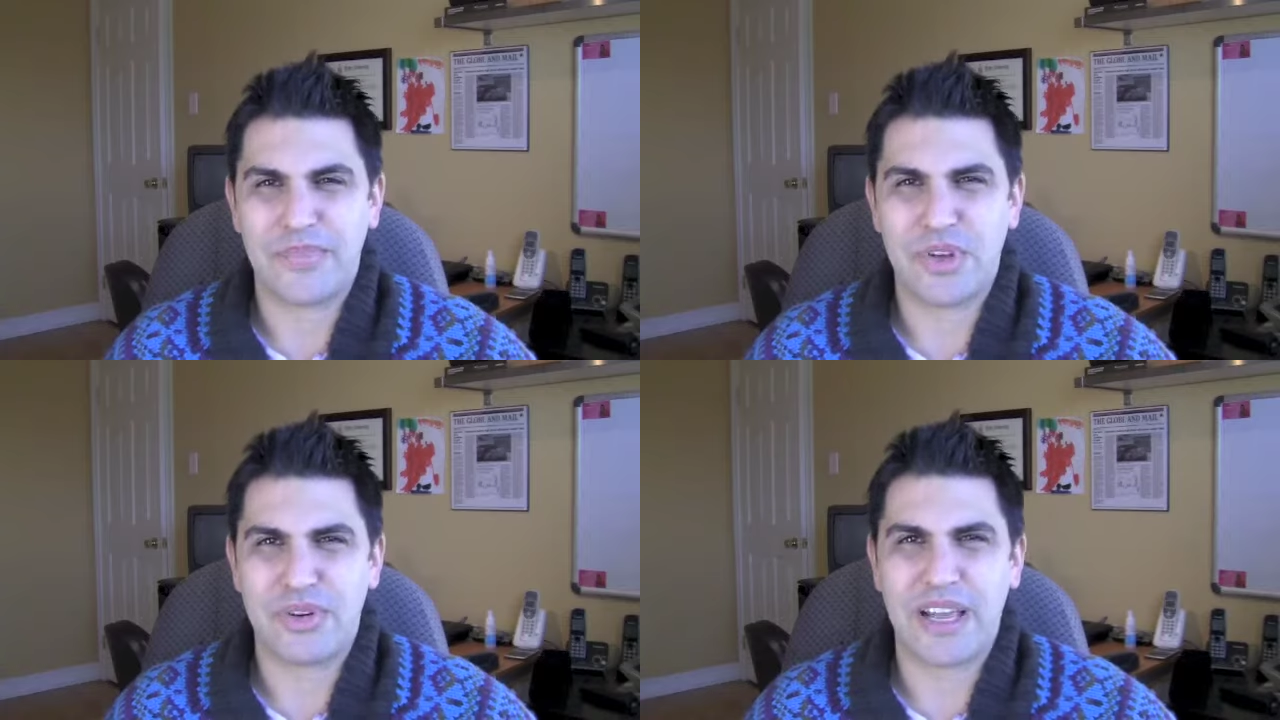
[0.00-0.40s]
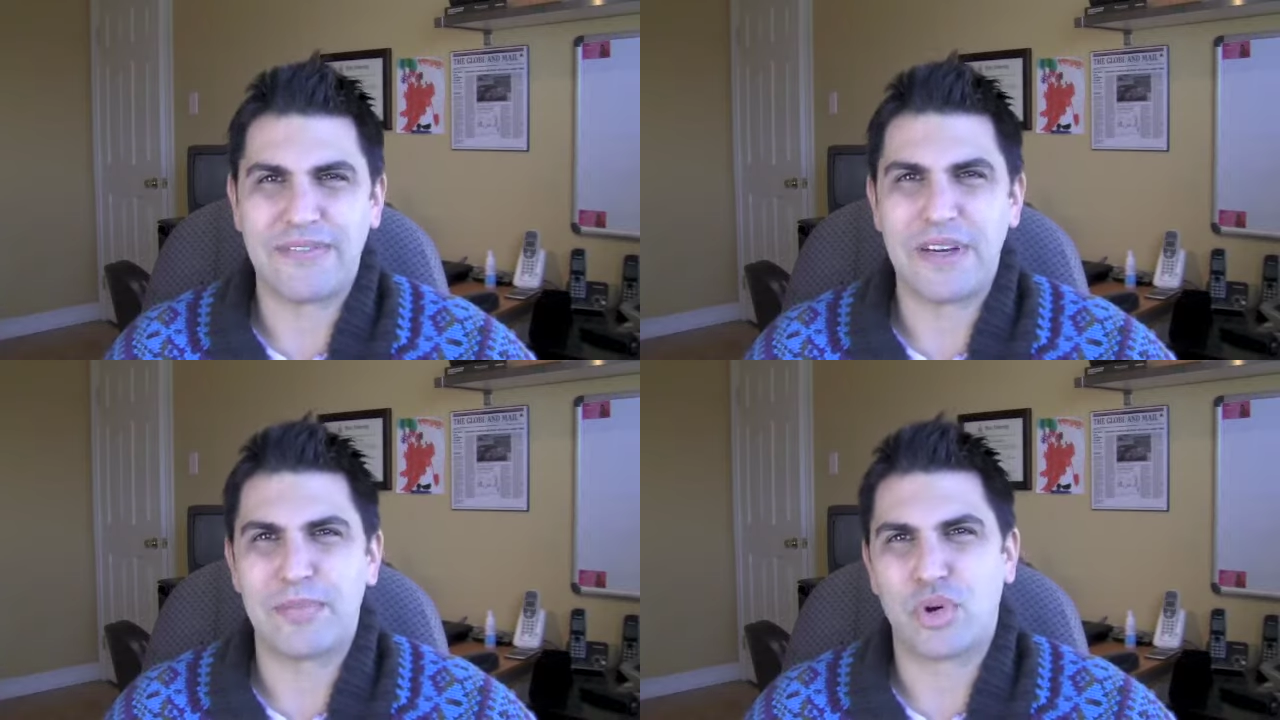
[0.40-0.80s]
Your
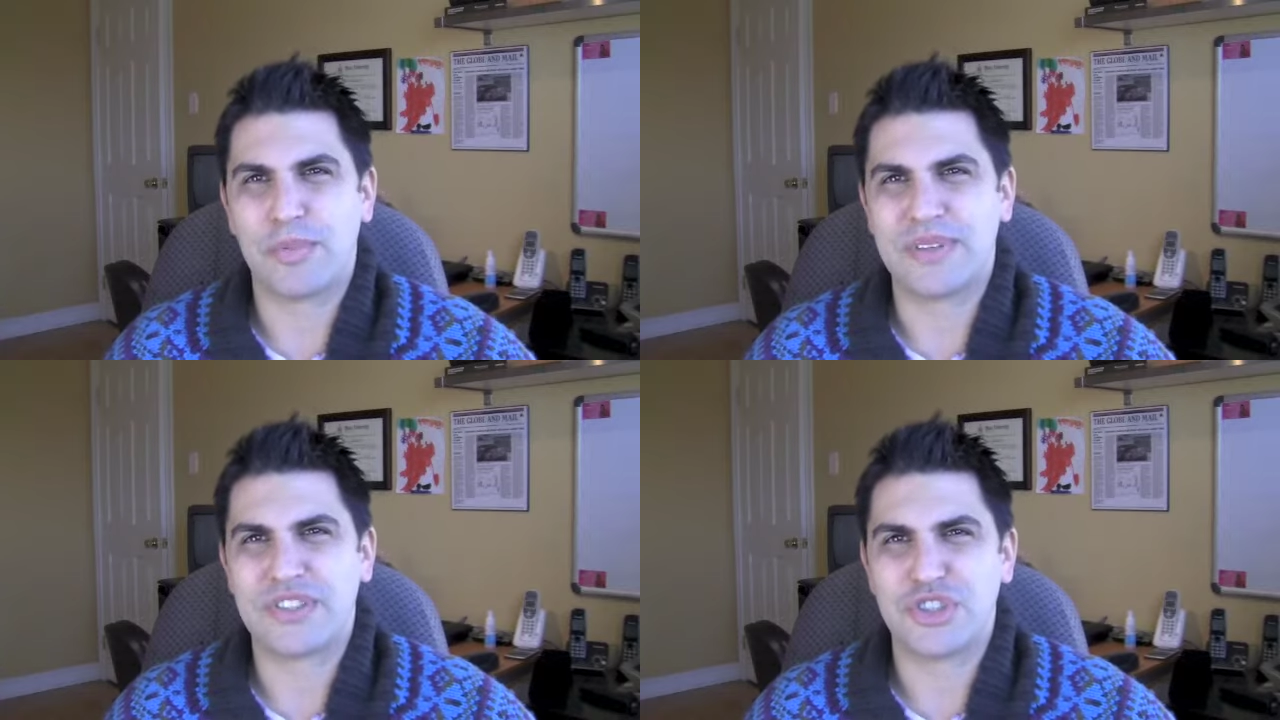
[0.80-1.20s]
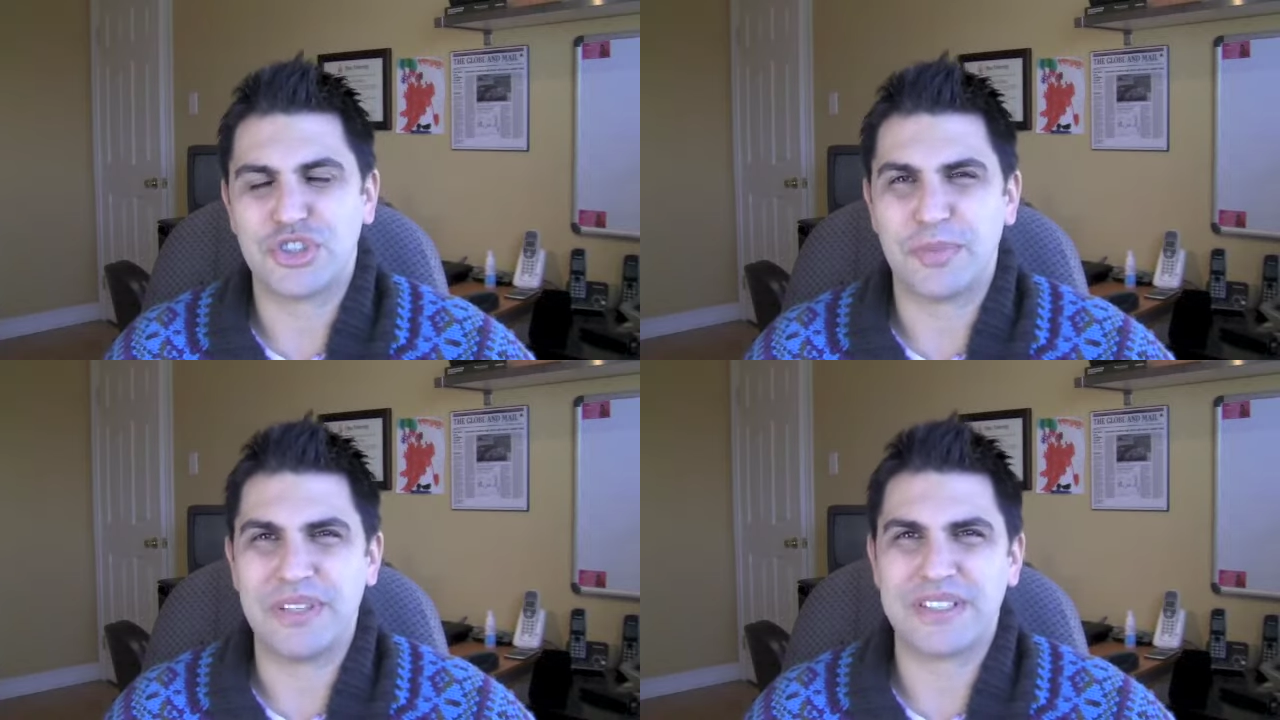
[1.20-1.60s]
definite purpose
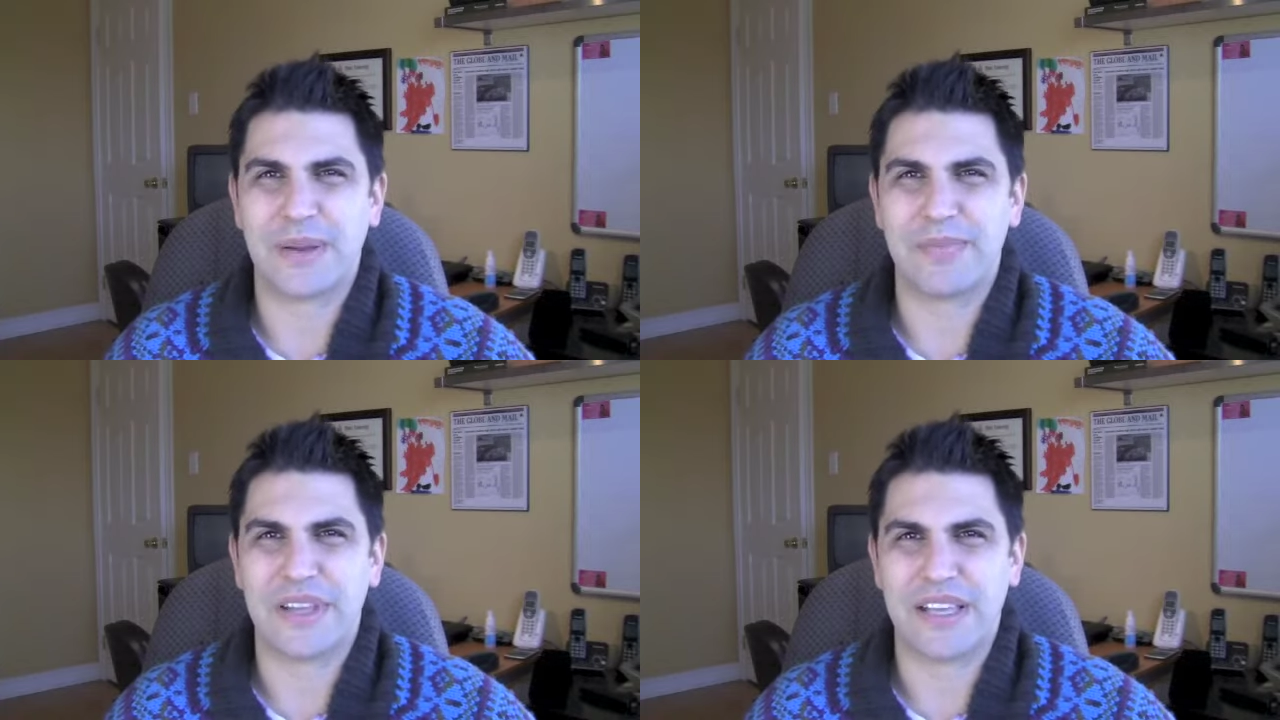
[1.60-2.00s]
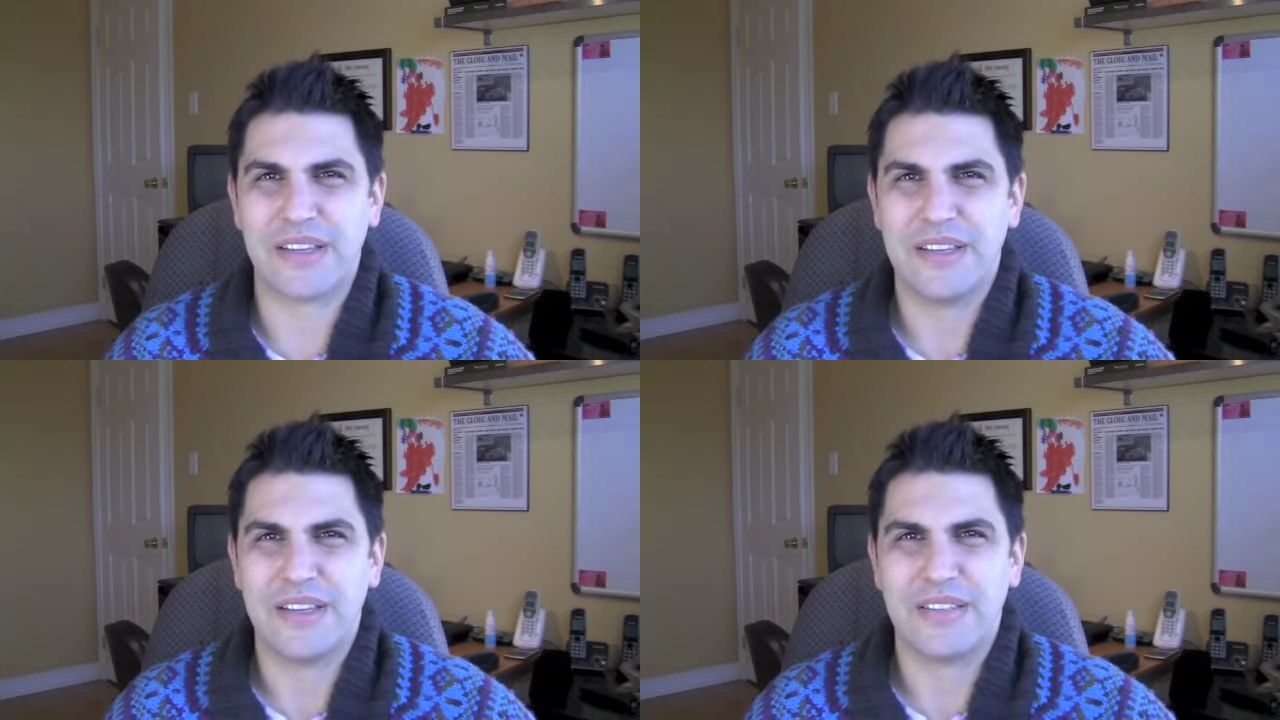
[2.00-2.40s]
should be something